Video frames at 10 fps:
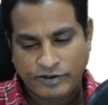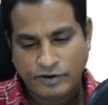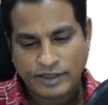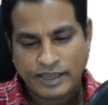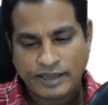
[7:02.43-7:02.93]
you're
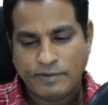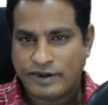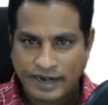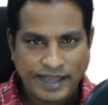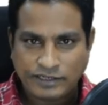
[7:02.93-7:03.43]
talking about
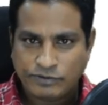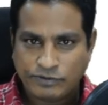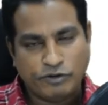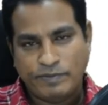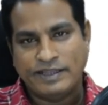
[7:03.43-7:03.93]
Reliance,
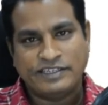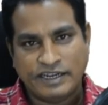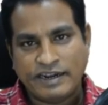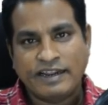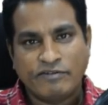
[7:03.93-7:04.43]
which could be a
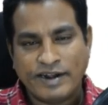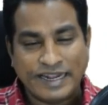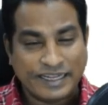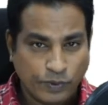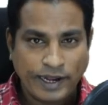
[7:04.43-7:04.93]
generic word
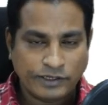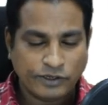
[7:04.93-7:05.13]
as well.